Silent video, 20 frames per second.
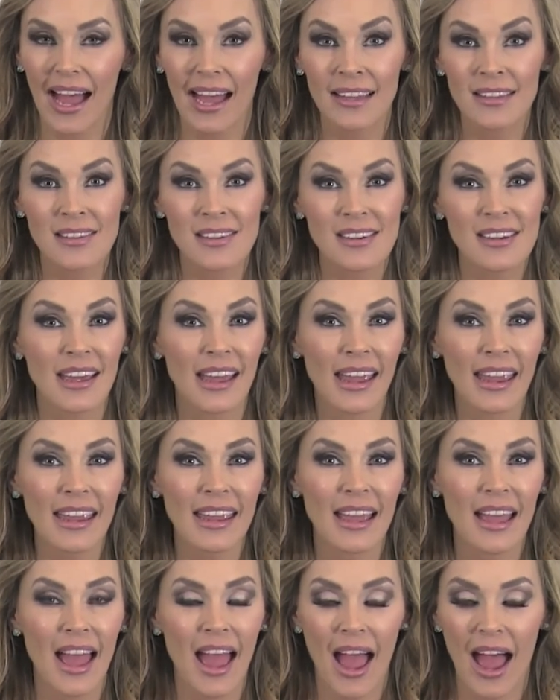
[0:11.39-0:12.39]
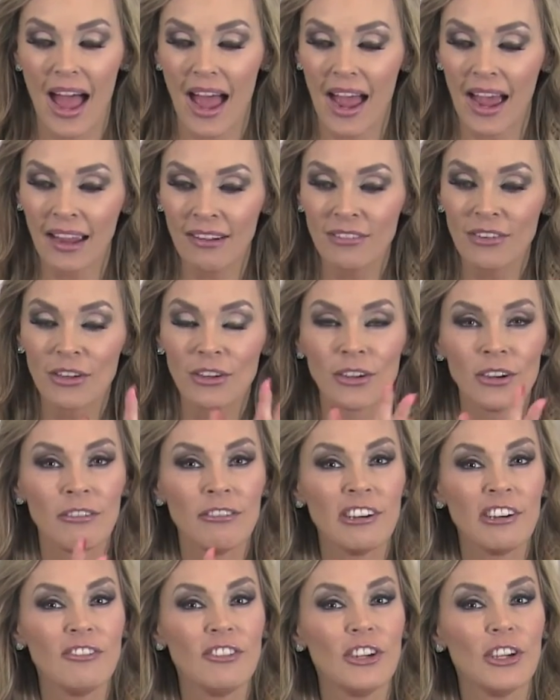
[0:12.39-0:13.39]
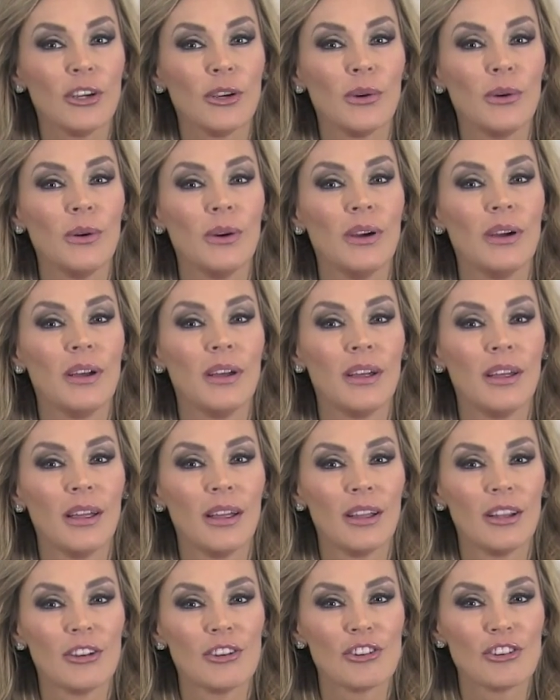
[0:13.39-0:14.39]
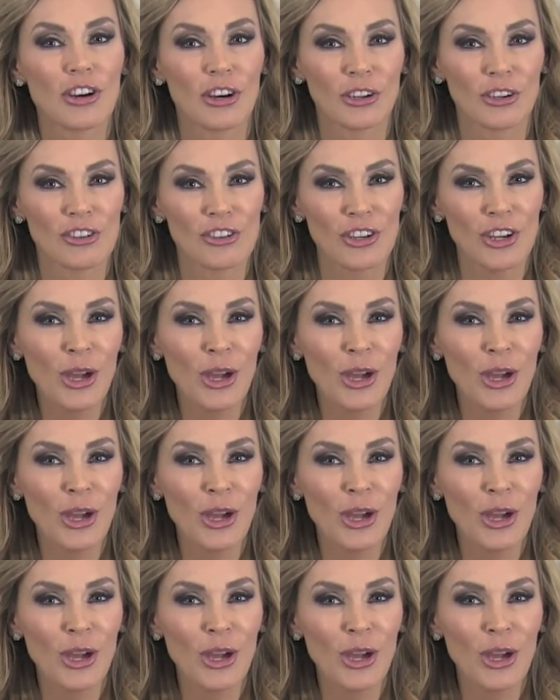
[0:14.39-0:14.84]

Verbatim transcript: and today I'm going to review Doctor